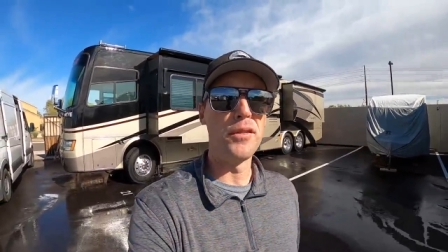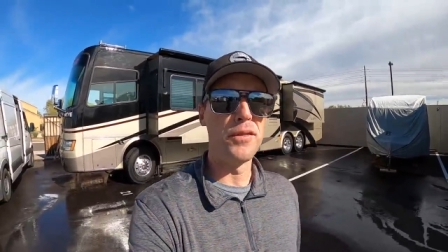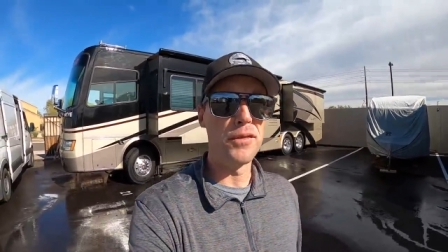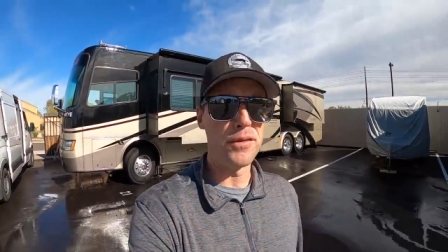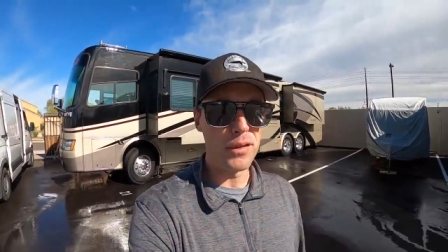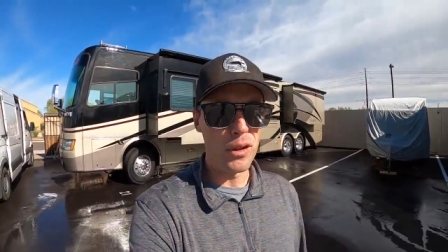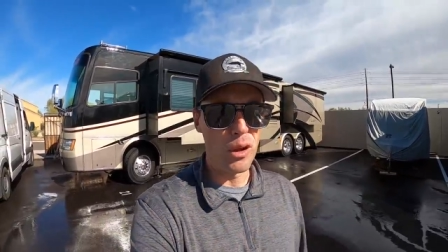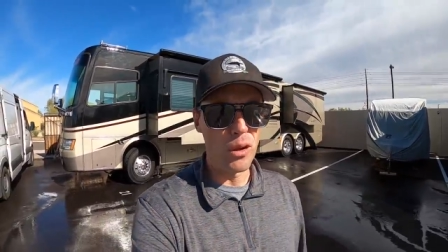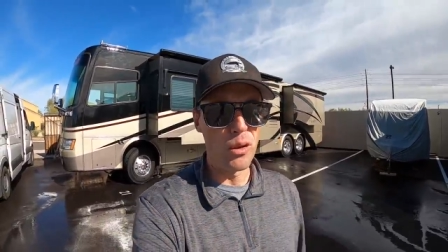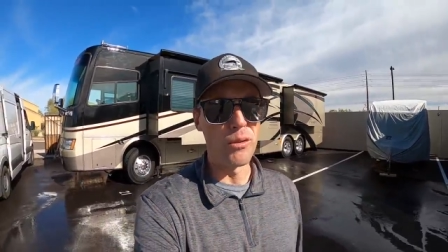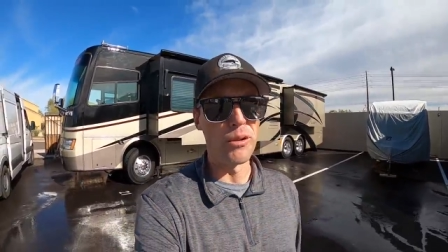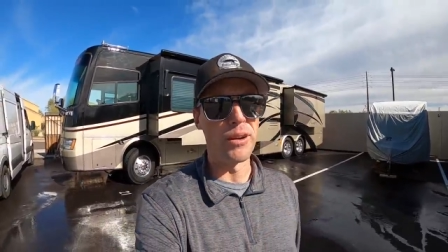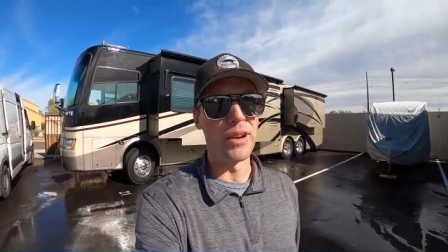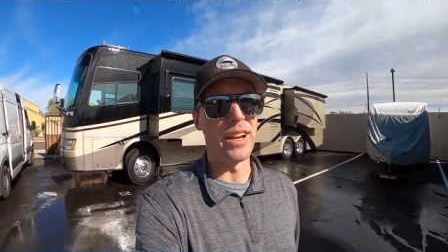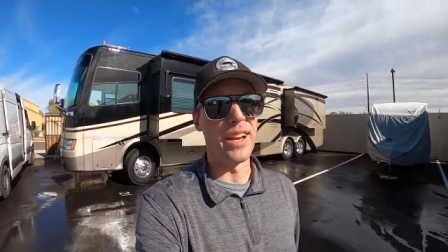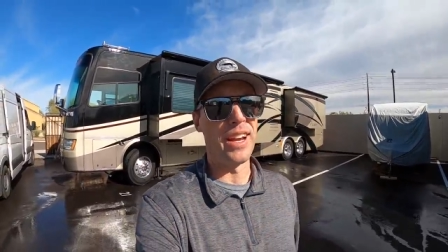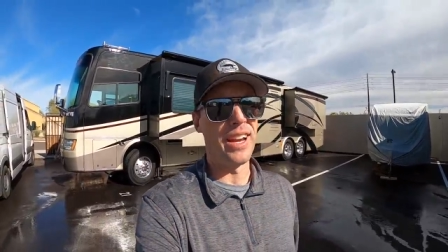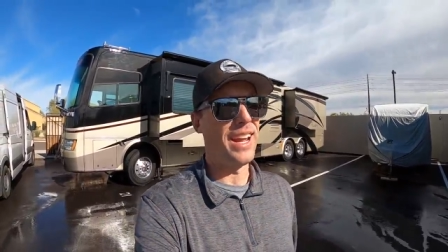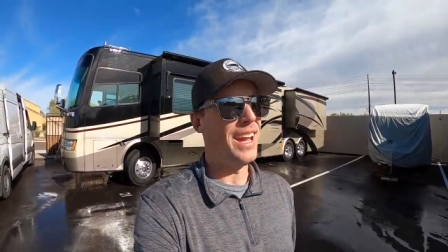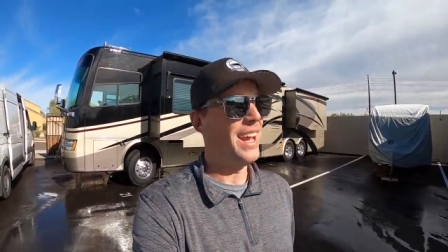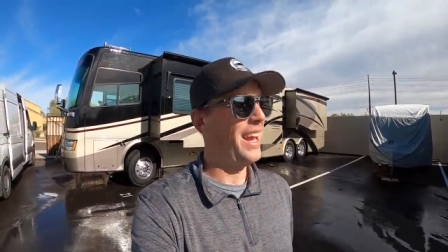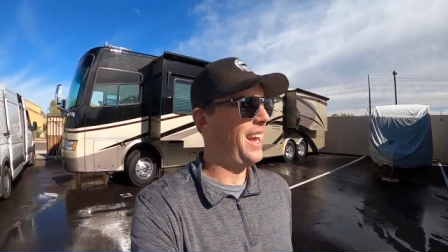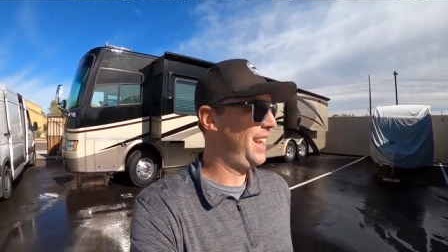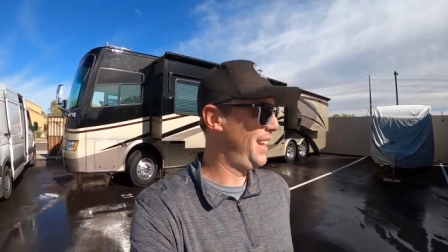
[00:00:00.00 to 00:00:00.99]
the
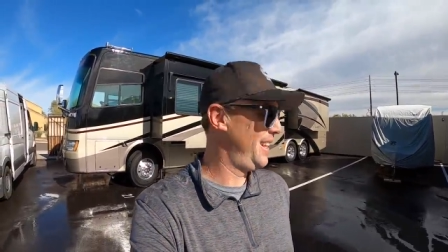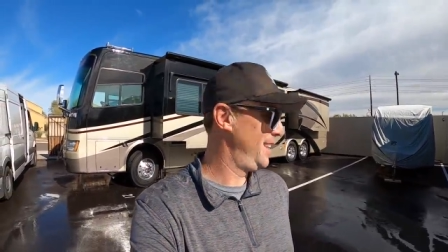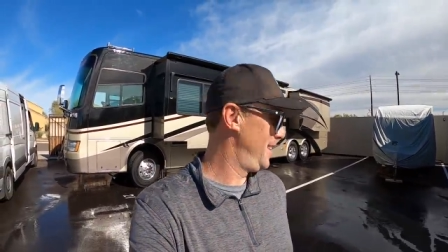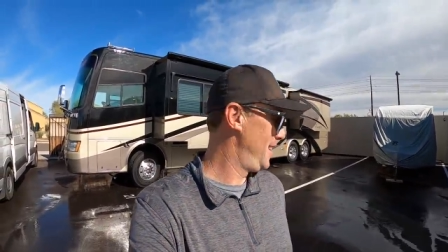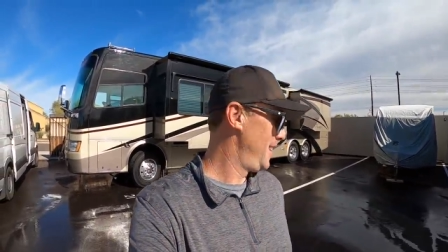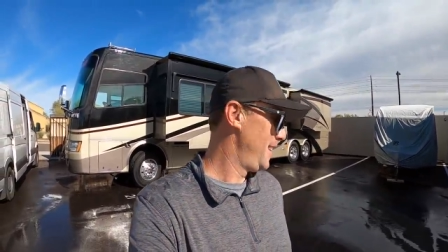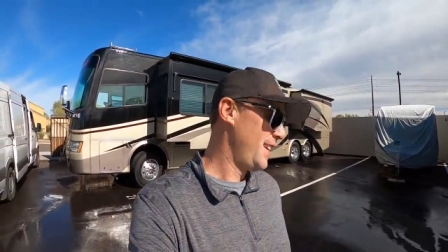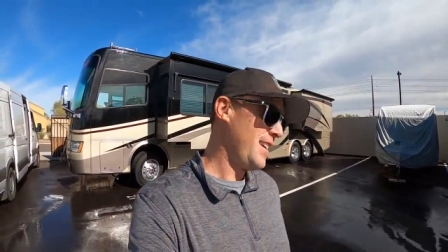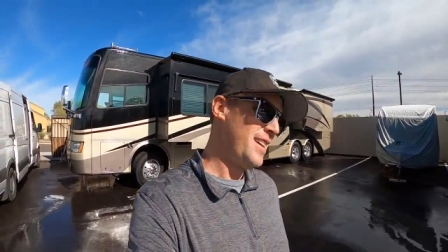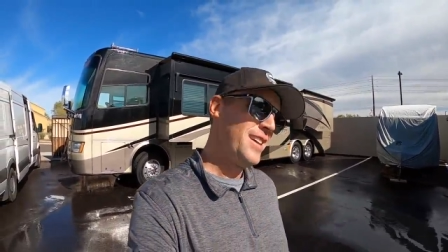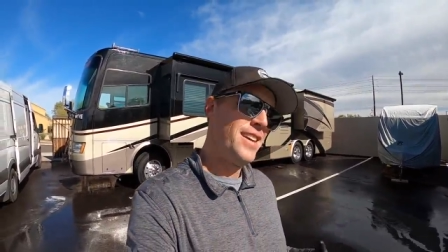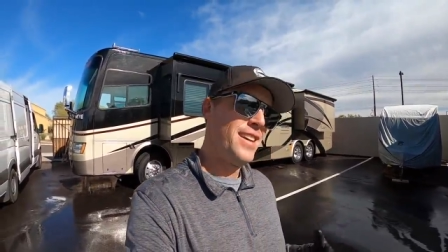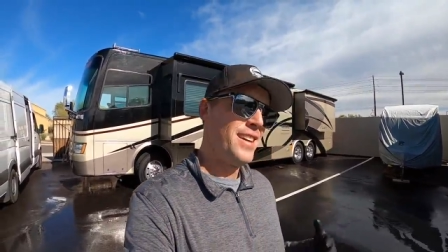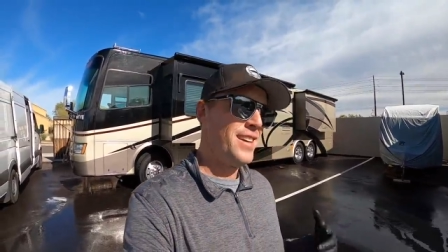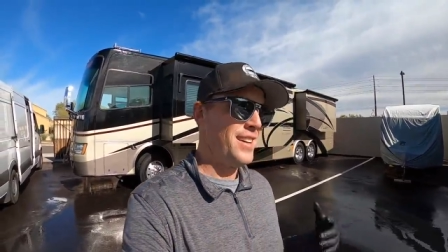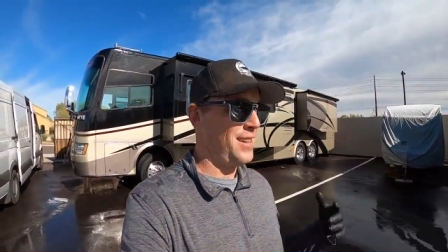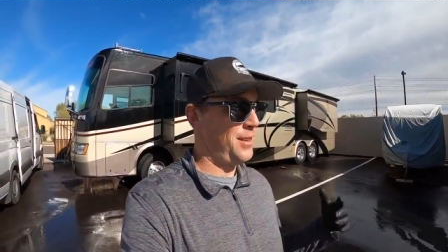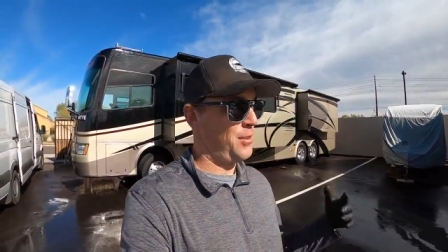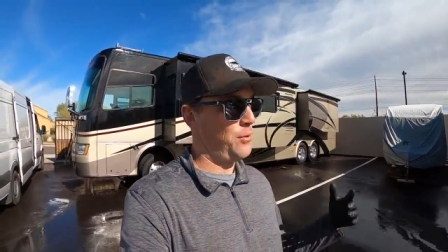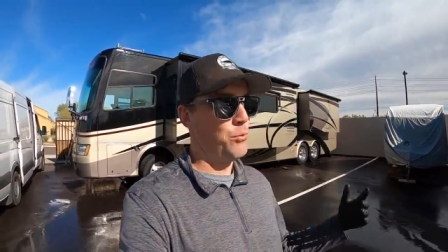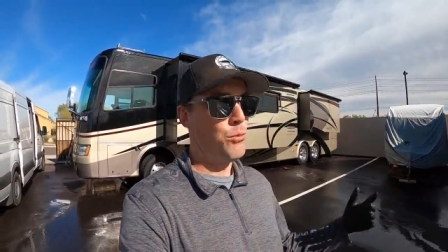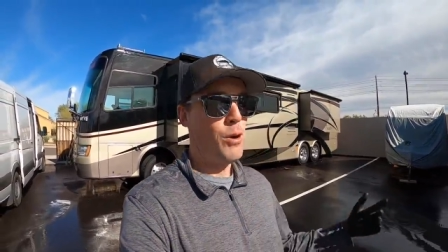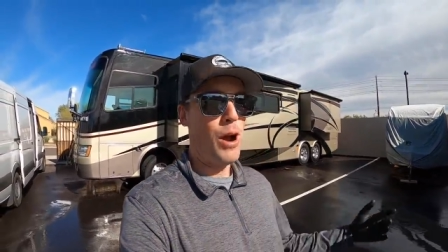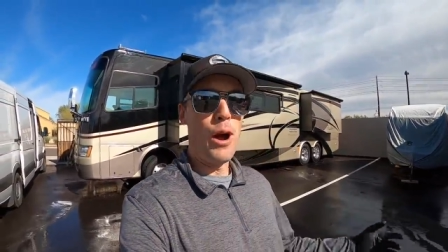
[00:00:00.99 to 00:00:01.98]
flooring. And
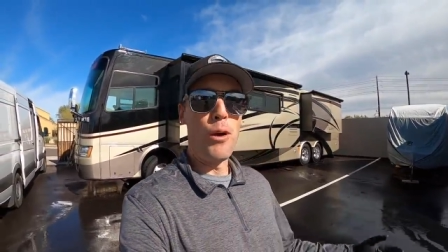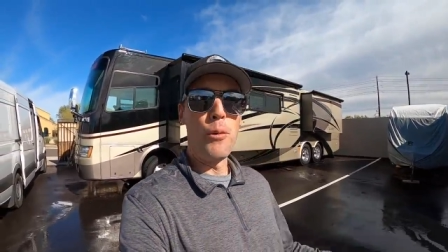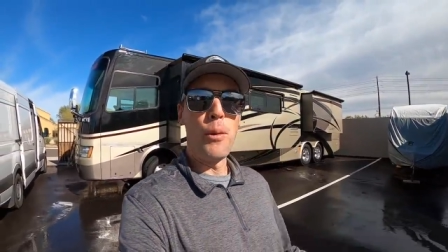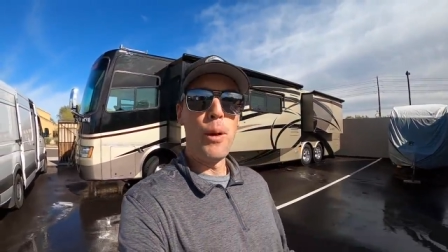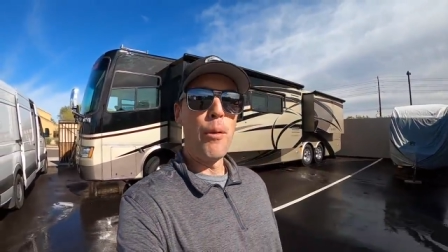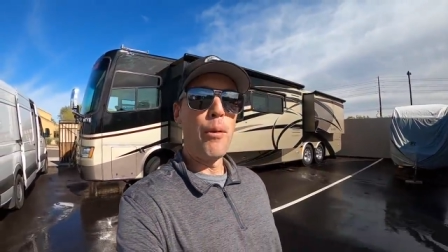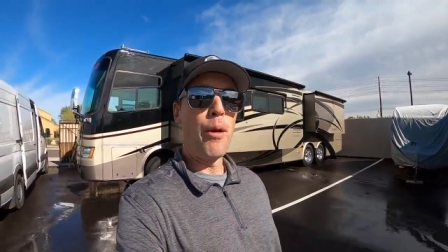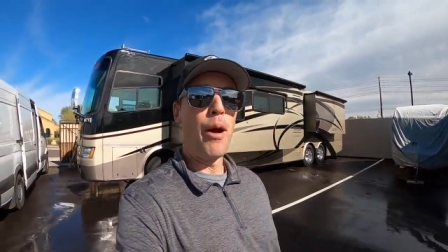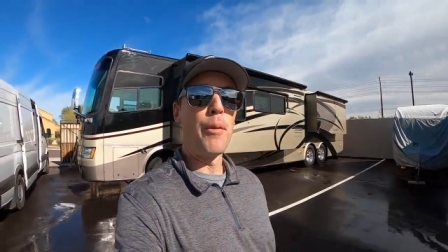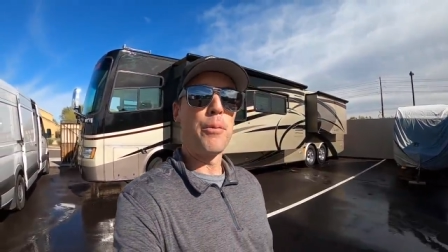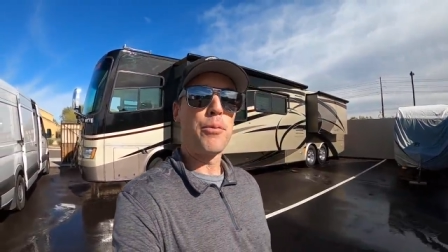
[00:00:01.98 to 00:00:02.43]
while we were